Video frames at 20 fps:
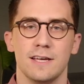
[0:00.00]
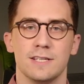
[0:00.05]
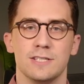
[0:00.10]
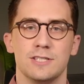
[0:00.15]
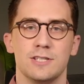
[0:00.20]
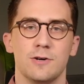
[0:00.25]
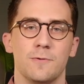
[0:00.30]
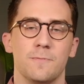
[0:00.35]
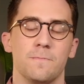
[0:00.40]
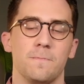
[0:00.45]

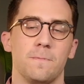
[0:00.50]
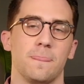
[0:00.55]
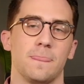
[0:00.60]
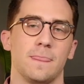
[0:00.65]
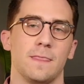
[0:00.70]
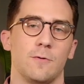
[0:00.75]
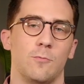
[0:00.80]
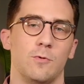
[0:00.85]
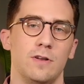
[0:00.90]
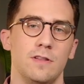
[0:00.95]
So
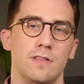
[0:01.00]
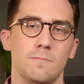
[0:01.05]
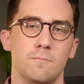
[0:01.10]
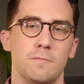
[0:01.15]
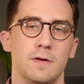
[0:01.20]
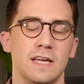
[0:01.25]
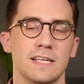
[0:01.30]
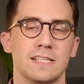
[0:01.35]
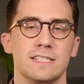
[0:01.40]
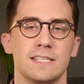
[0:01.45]
one of the
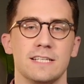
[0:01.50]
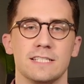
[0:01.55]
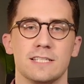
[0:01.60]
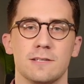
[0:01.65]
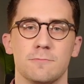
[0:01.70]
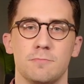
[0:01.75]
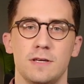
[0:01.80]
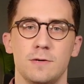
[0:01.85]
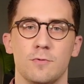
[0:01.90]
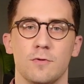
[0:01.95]
biggest things
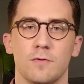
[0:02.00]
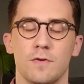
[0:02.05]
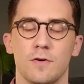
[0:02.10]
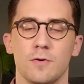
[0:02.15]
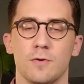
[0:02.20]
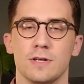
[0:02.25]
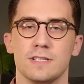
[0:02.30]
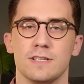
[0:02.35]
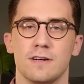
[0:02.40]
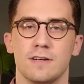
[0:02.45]
that people
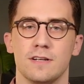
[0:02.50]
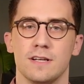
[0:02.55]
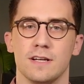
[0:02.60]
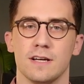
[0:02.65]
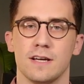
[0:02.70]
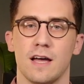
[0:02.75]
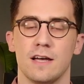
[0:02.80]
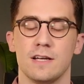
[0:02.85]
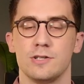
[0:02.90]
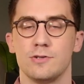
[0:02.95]
focus on in a
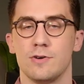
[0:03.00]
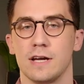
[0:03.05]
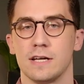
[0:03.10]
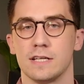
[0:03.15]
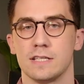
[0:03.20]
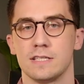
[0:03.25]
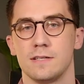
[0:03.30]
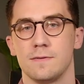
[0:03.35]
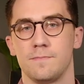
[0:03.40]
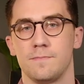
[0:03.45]
contract